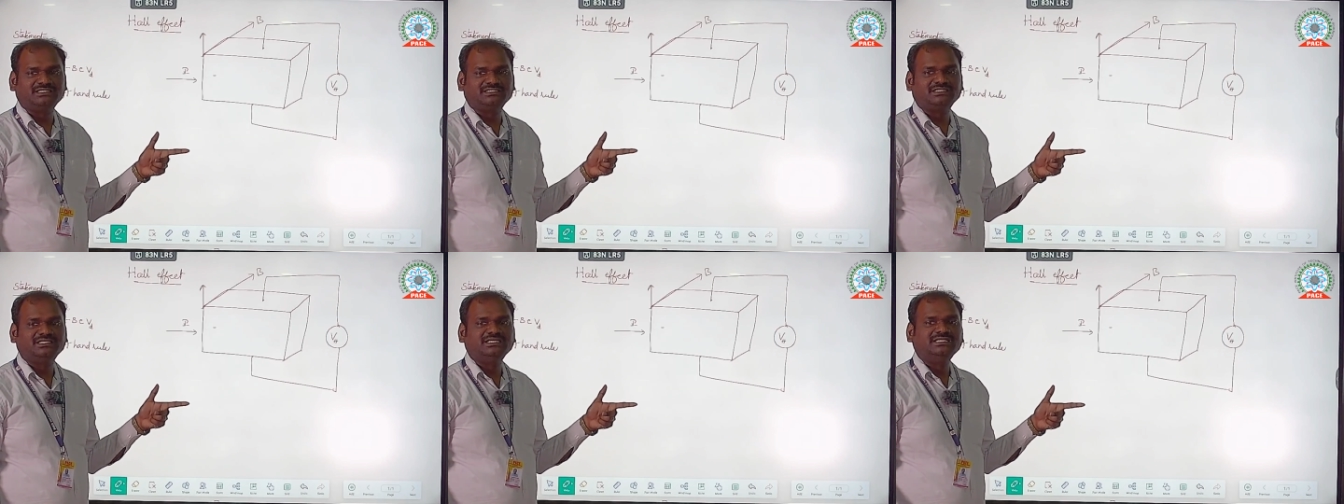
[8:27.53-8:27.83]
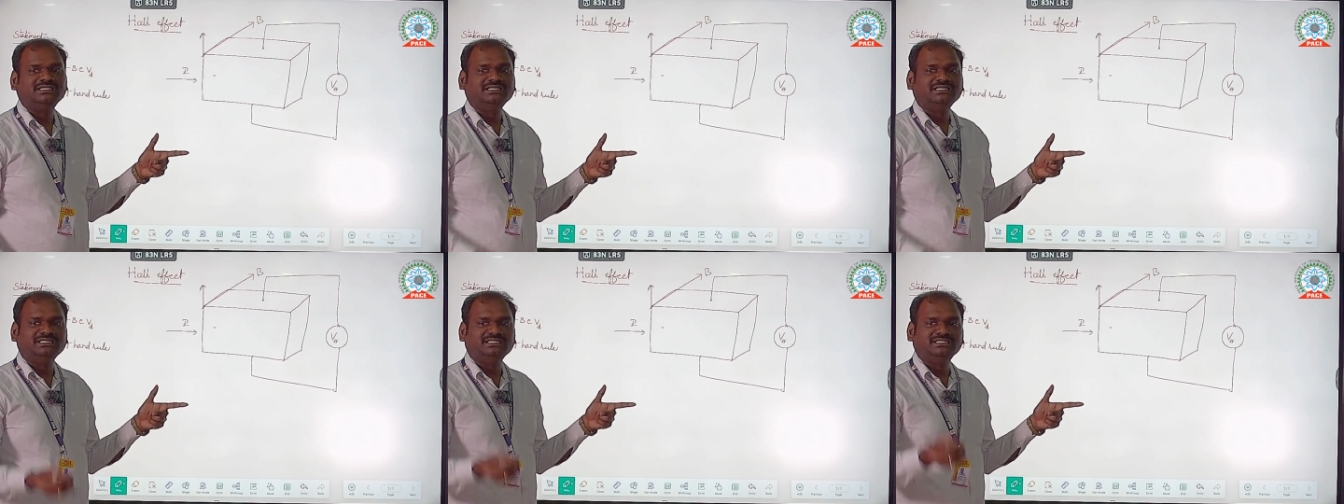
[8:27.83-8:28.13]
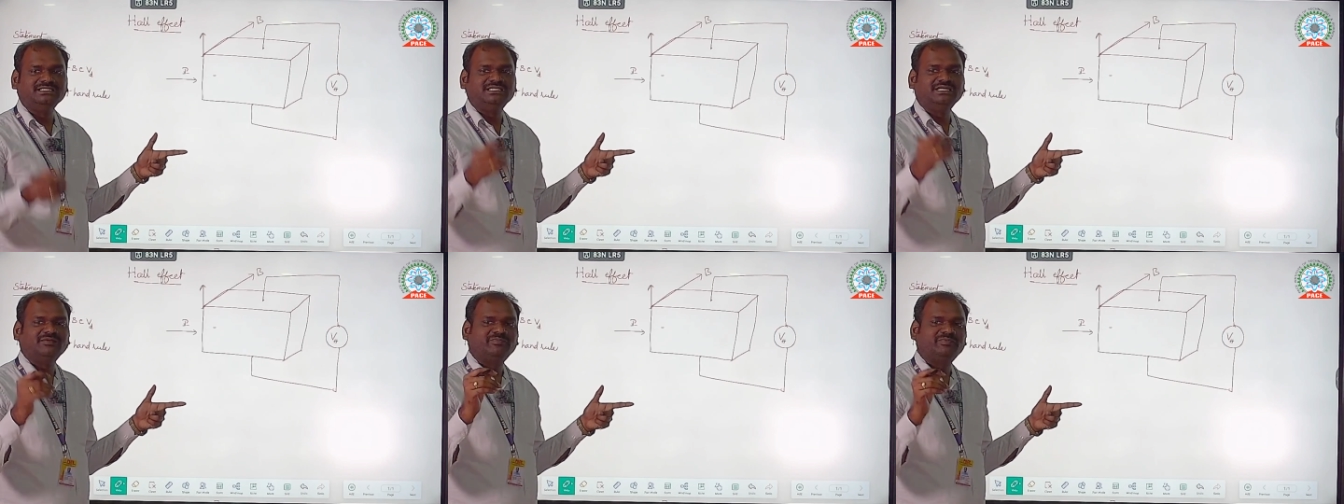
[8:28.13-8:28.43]
in the
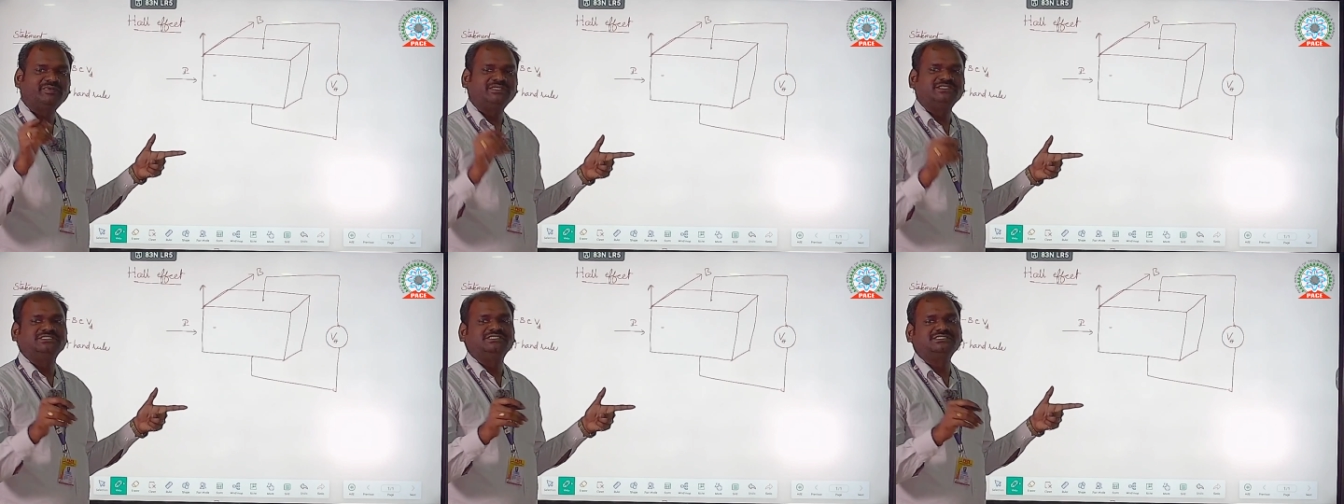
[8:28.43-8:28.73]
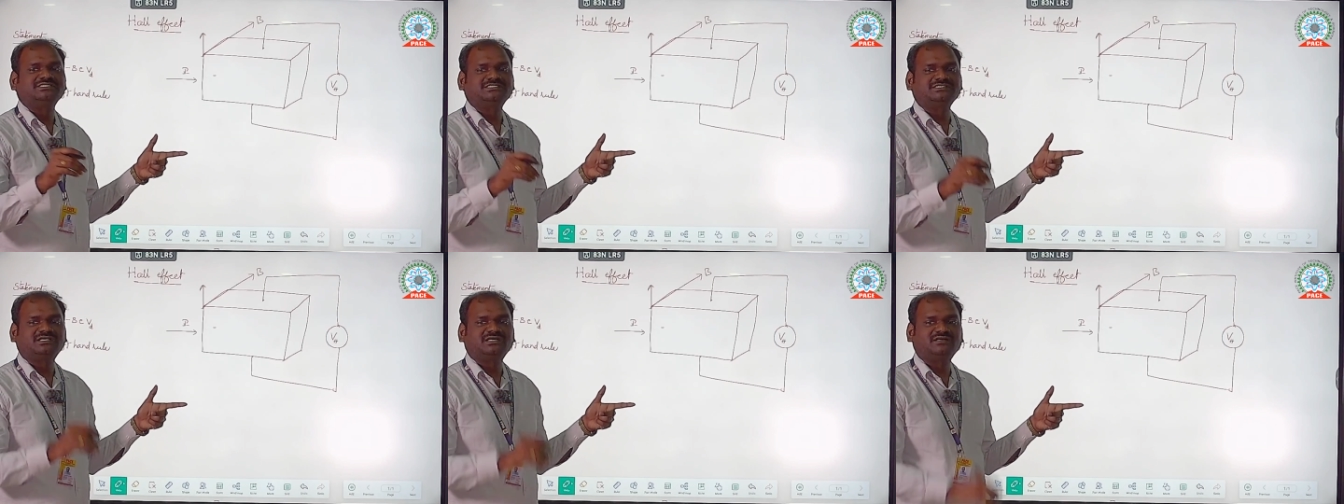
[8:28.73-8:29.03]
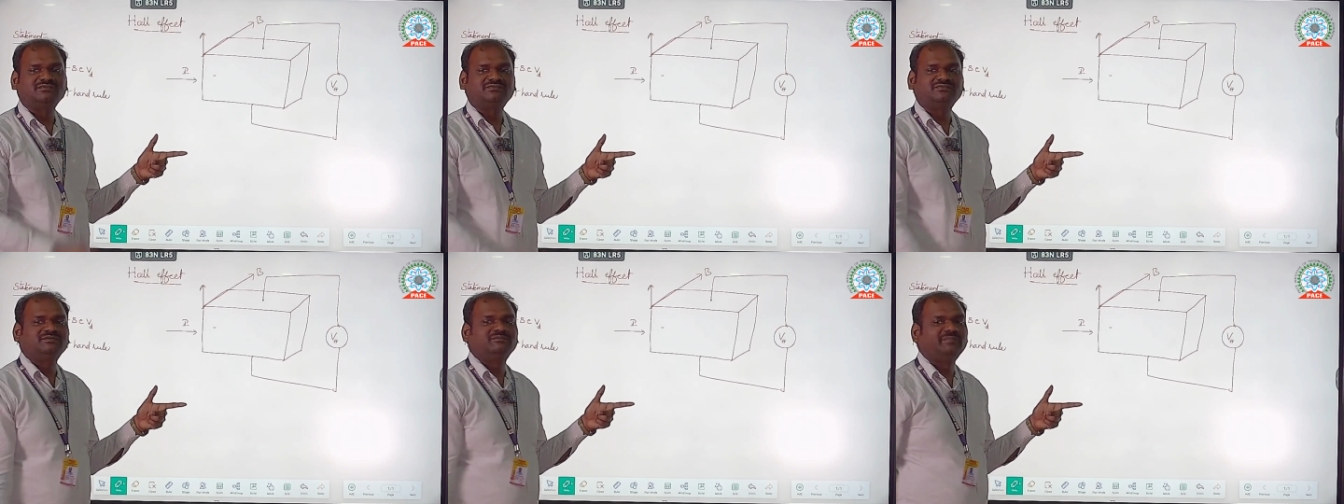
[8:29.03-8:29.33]
presence of
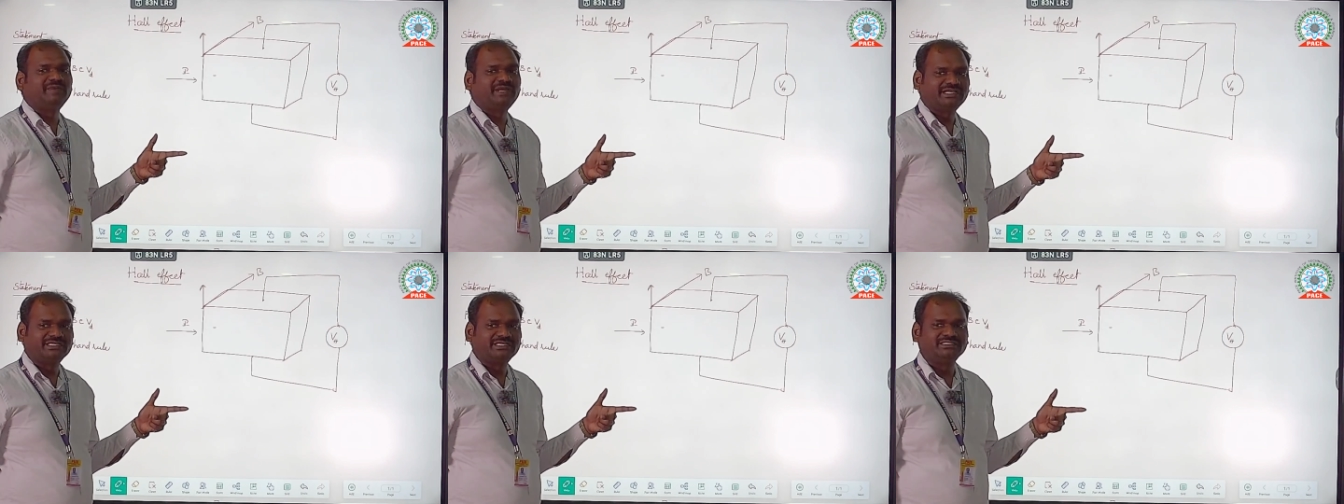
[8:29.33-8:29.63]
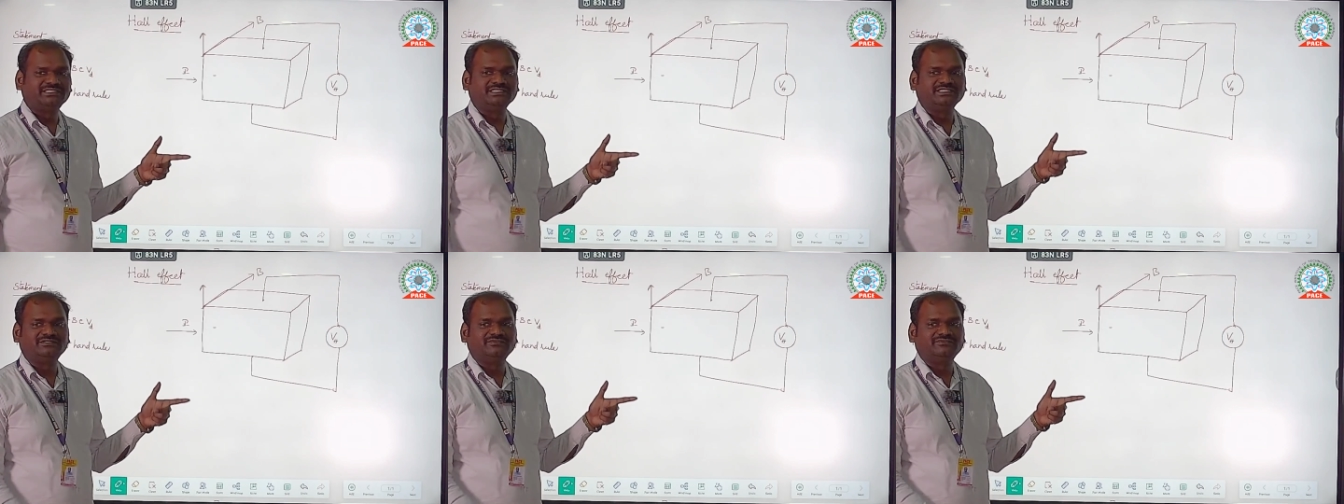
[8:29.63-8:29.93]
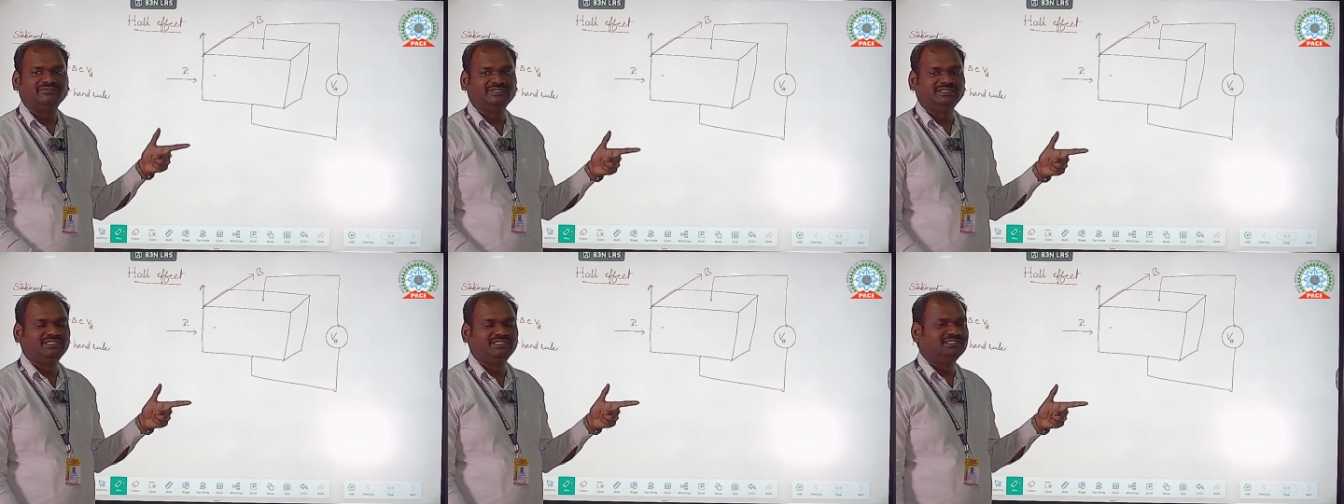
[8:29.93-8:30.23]
magnetic
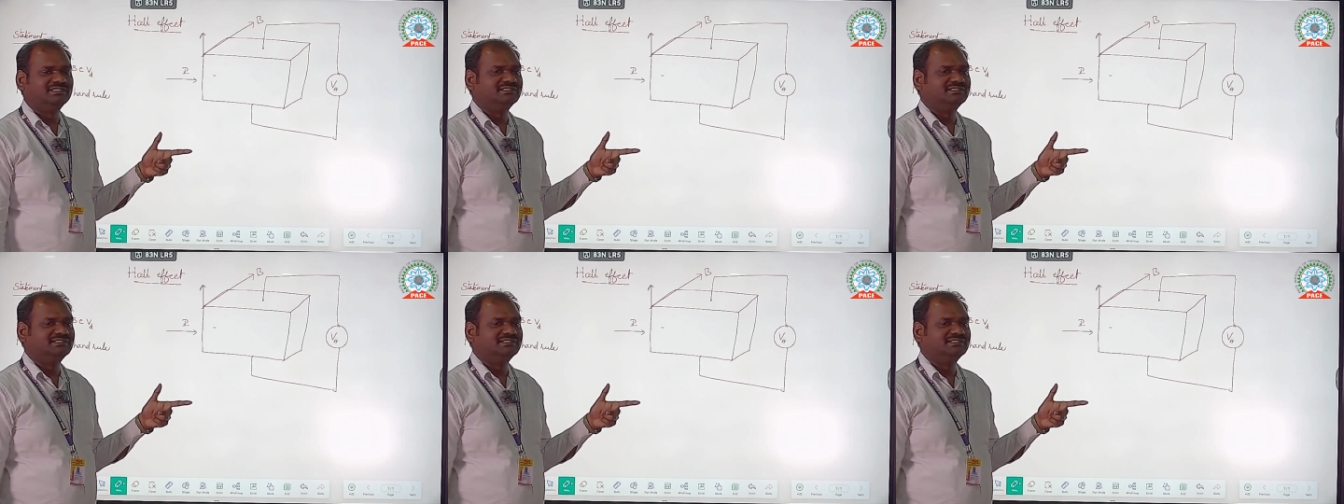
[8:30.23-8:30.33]
field.